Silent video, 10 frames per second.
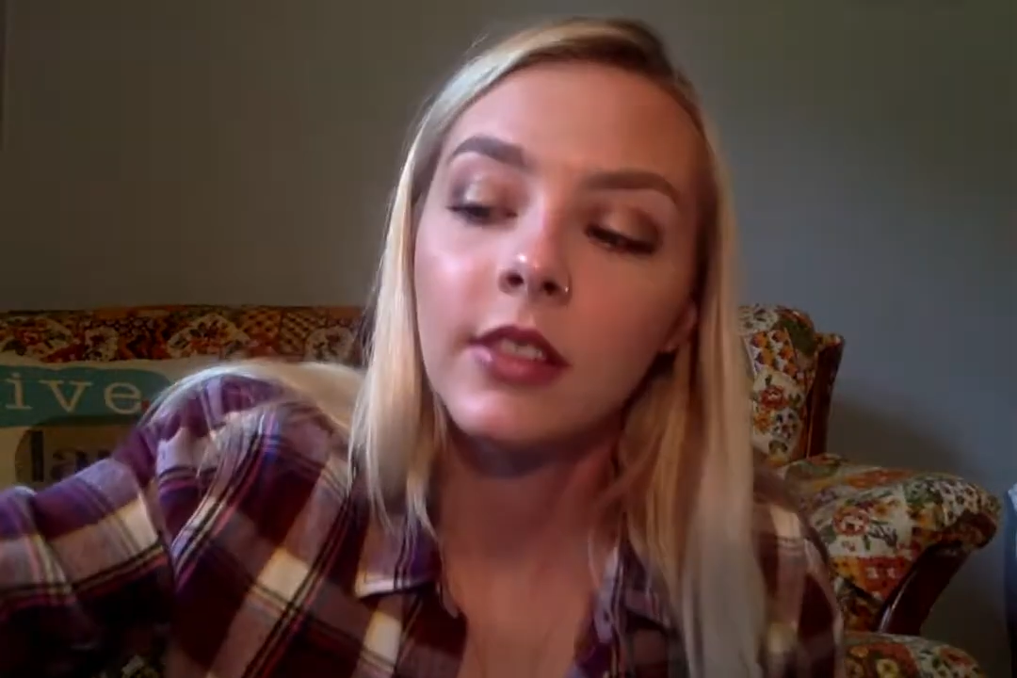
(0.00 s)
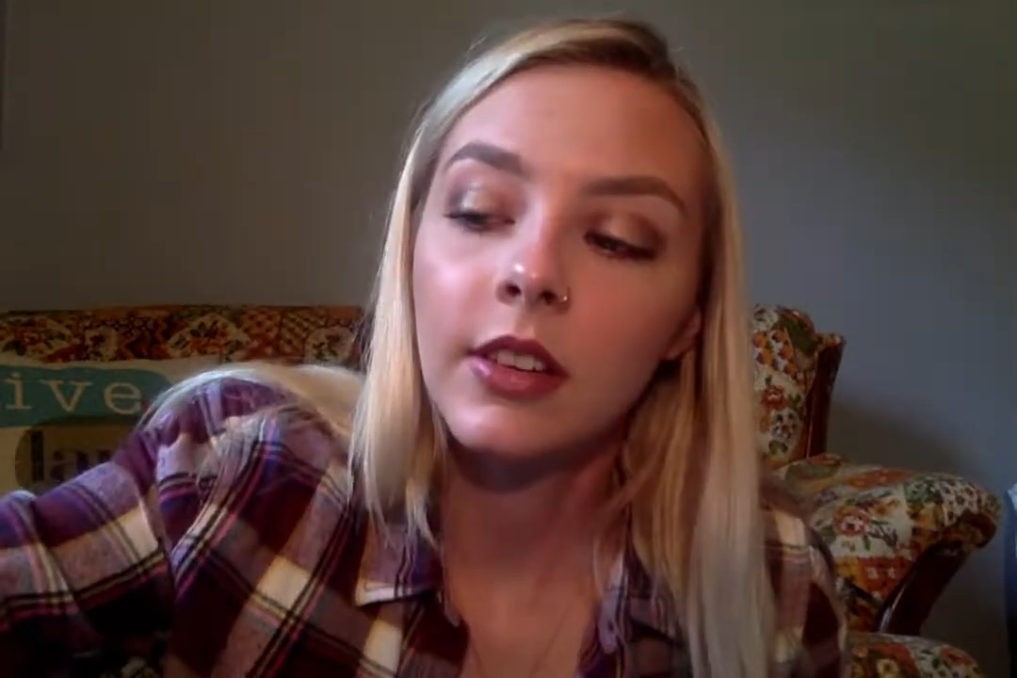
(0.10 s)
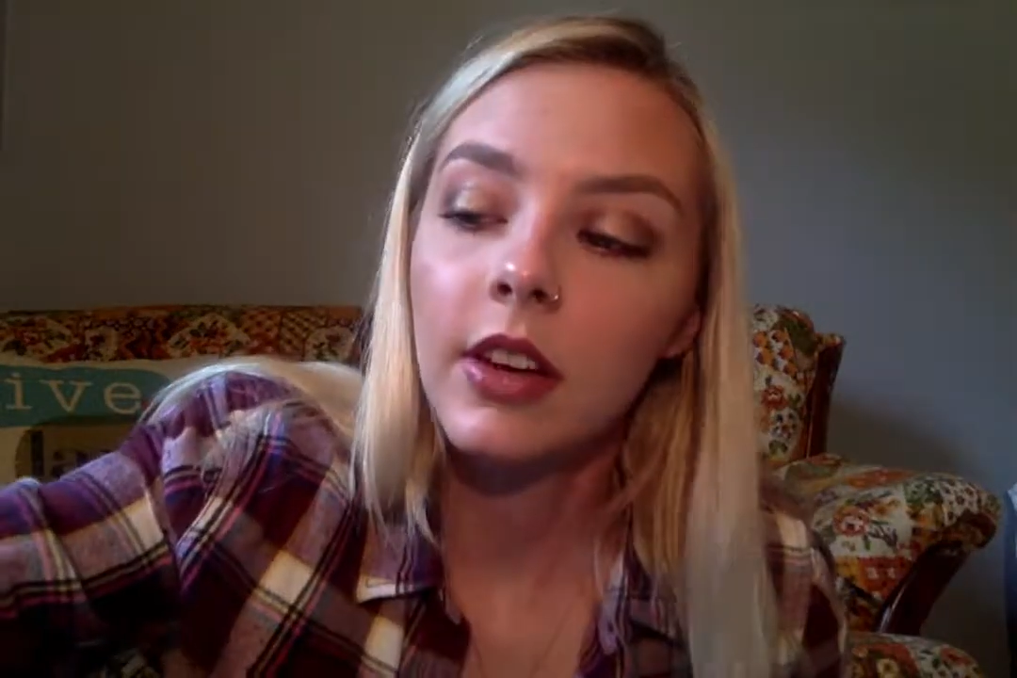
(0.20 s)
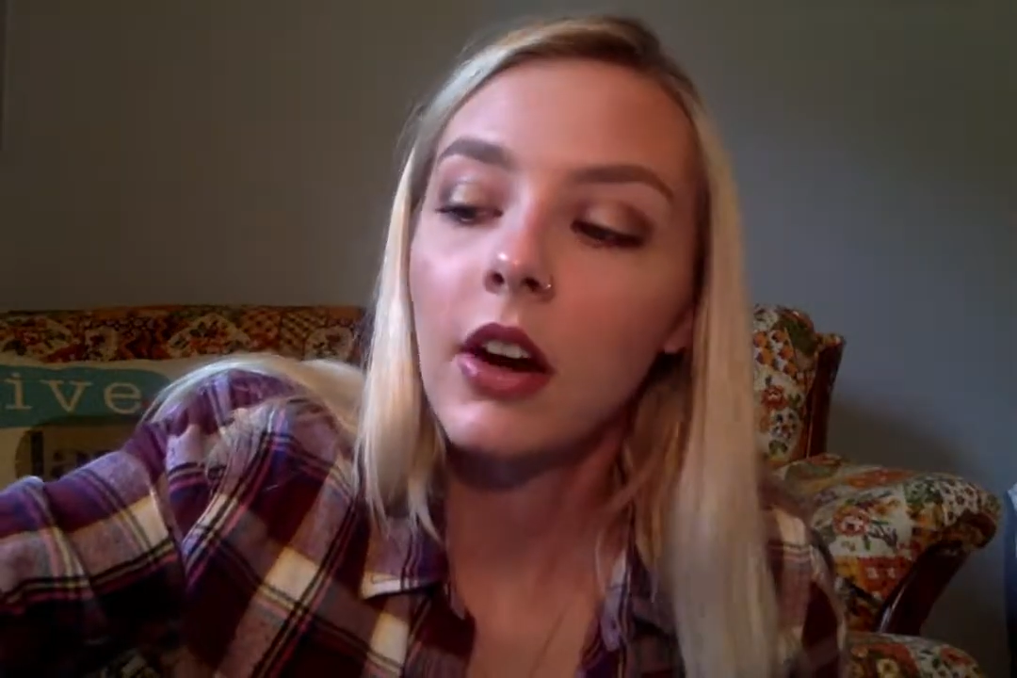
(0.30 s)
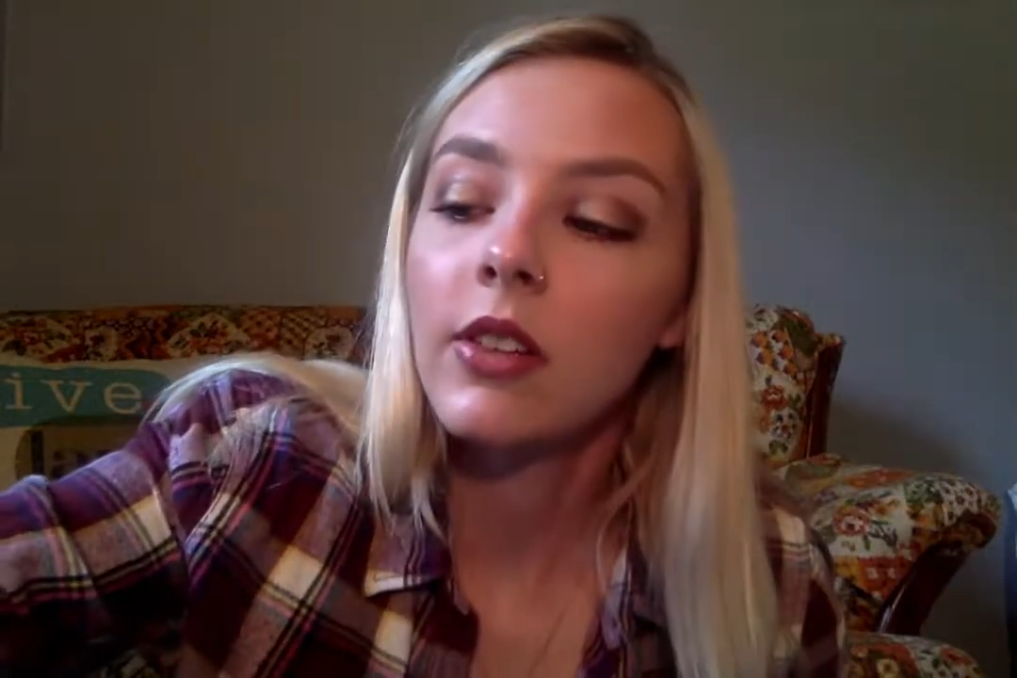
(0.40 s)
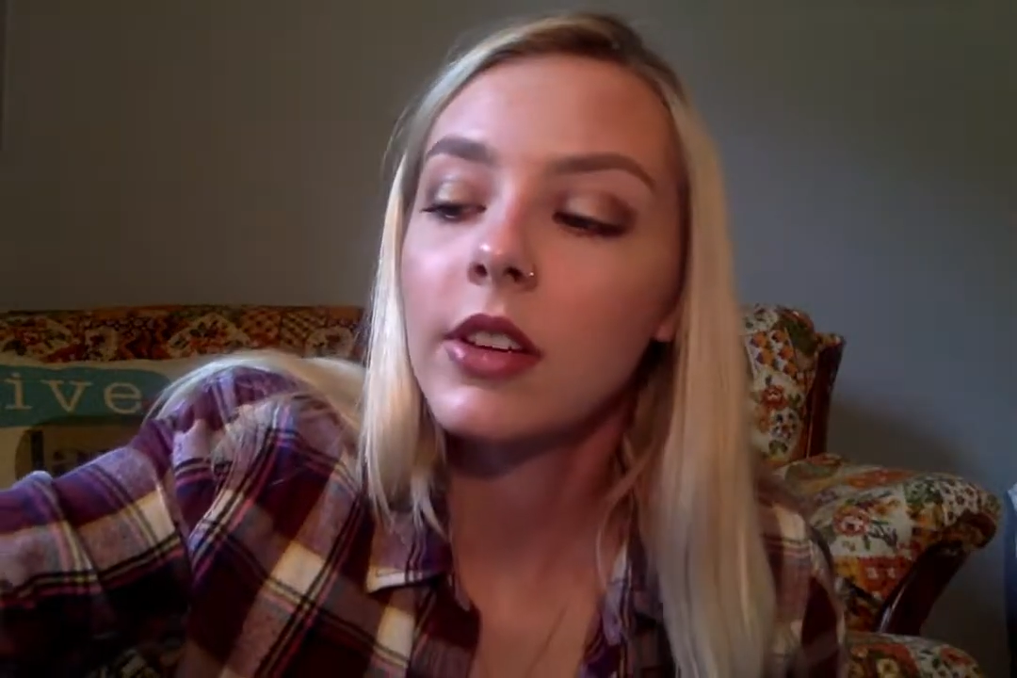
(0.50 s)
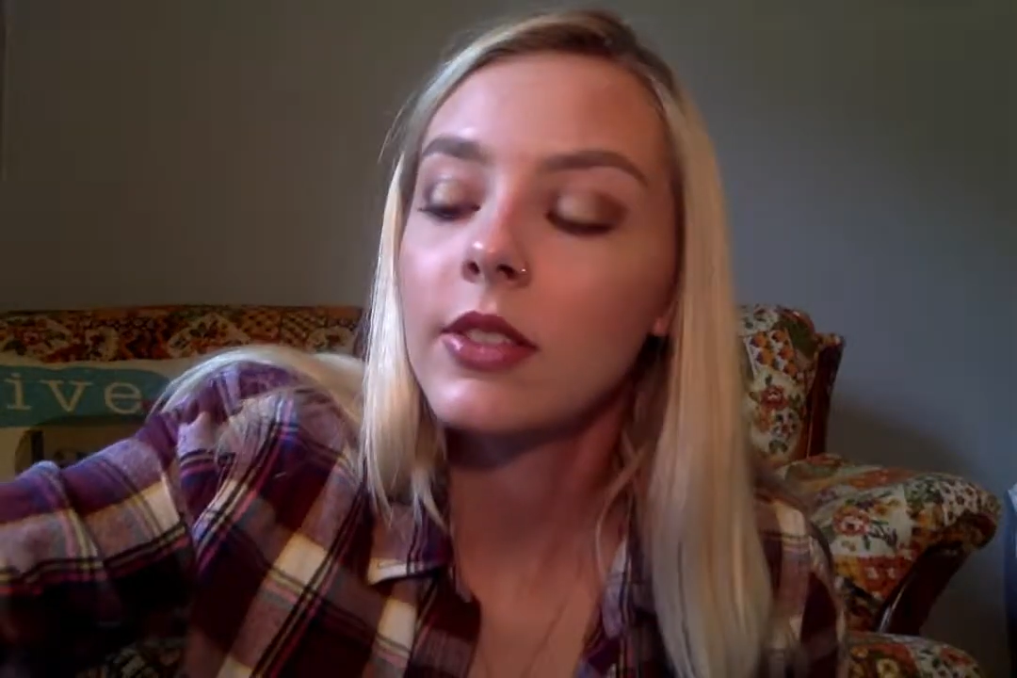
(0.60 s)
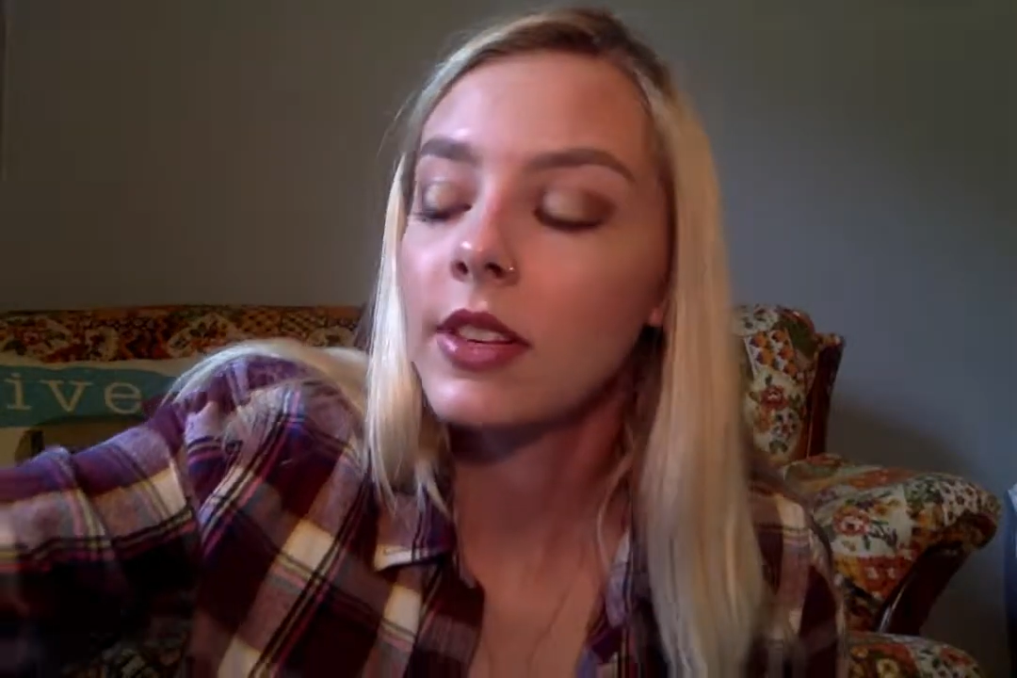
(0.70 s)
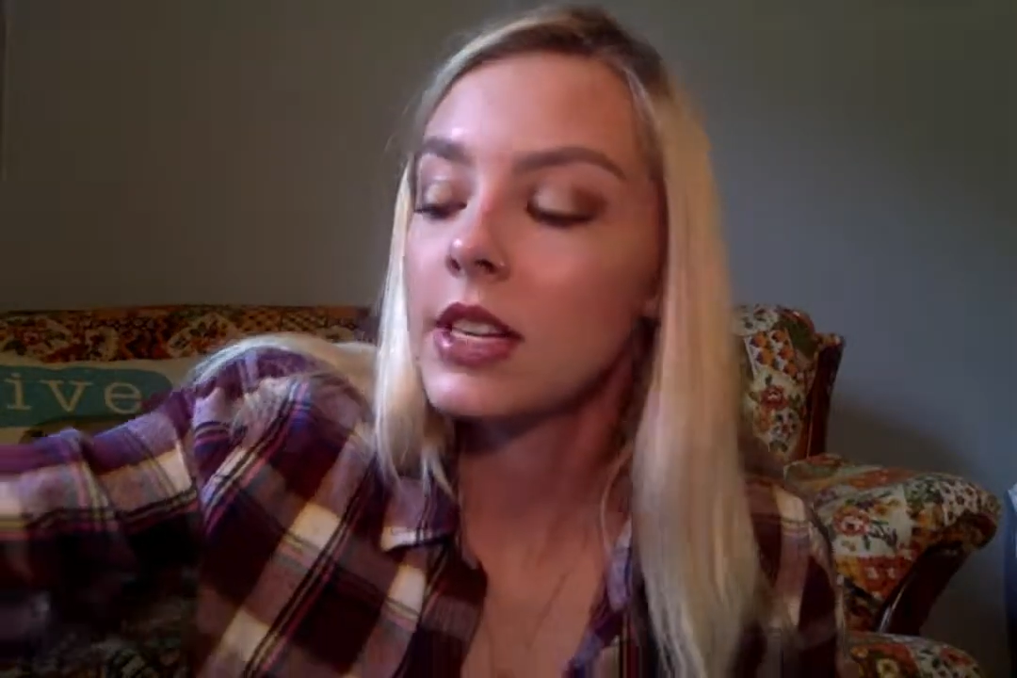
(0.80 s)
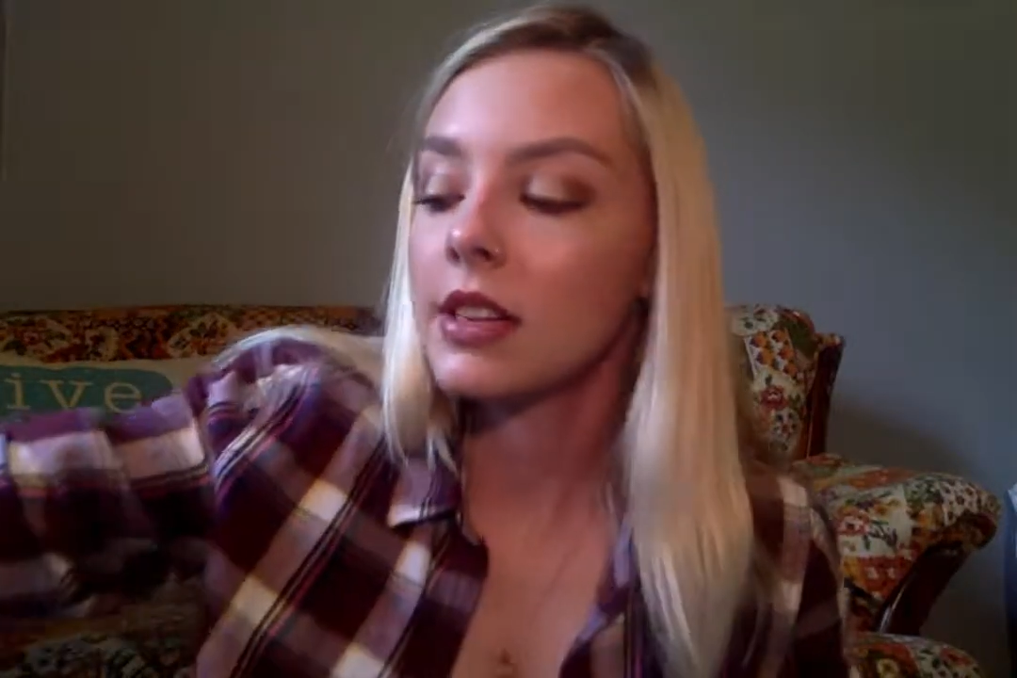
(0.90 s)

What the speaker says: Don't use it,